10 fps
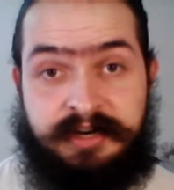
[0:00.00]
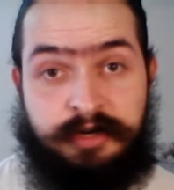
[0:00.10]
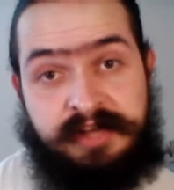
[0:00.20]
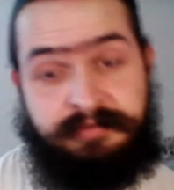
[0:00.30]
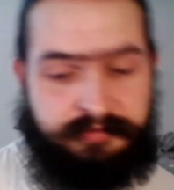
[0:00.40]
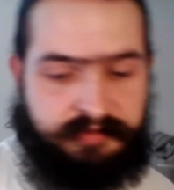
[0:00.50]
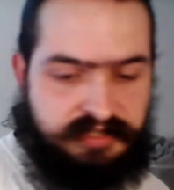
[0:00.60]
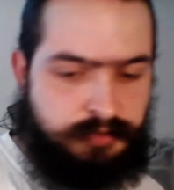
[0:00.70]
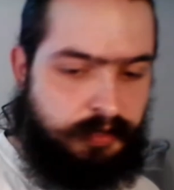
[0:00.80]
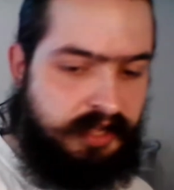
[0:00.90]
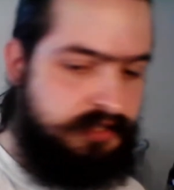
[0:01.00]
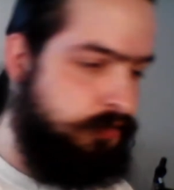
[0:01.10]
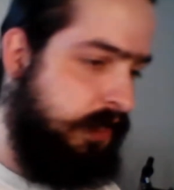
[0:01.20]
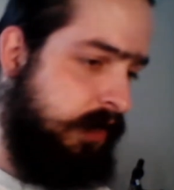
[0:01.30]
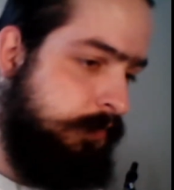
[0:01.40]
life. That's what I do
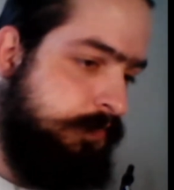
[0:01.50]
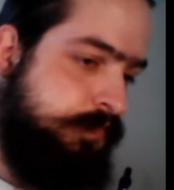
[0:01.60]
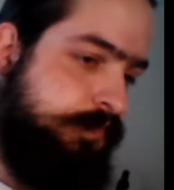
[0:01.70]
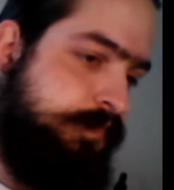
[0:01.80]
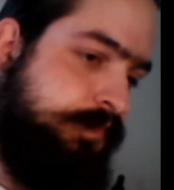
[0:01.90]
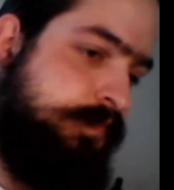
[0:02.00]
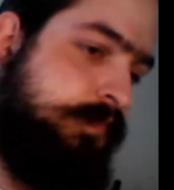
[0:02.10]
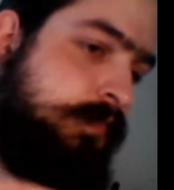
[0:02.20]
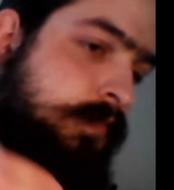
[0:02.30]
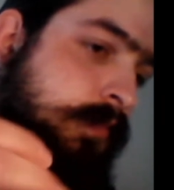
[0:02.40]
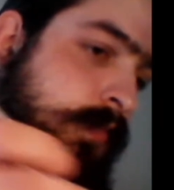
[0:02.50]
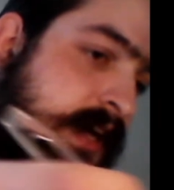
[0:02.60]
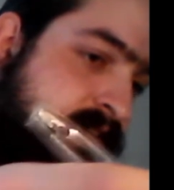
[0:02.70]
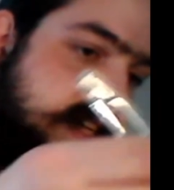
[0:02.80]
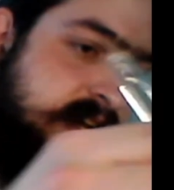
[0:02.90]
now.
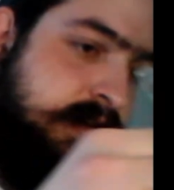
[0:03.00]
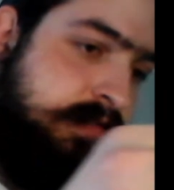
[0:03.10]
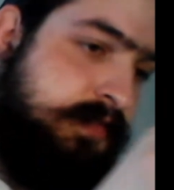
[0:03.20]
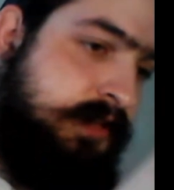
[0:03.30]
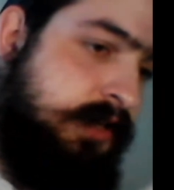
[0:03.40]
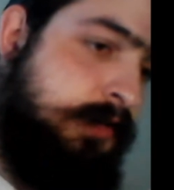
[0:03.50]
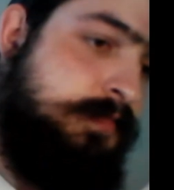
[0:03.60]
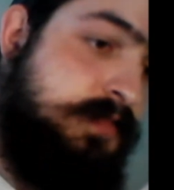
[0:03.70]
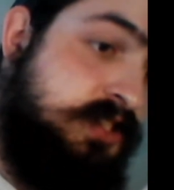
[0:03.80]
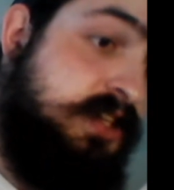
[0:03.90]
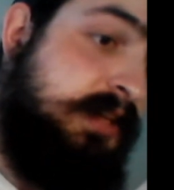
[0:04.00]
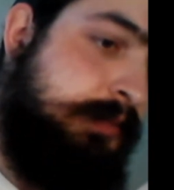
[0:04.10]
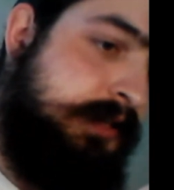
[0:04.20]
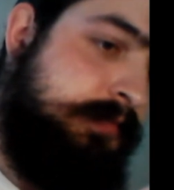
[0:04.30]
Outside of, you know, sleeping.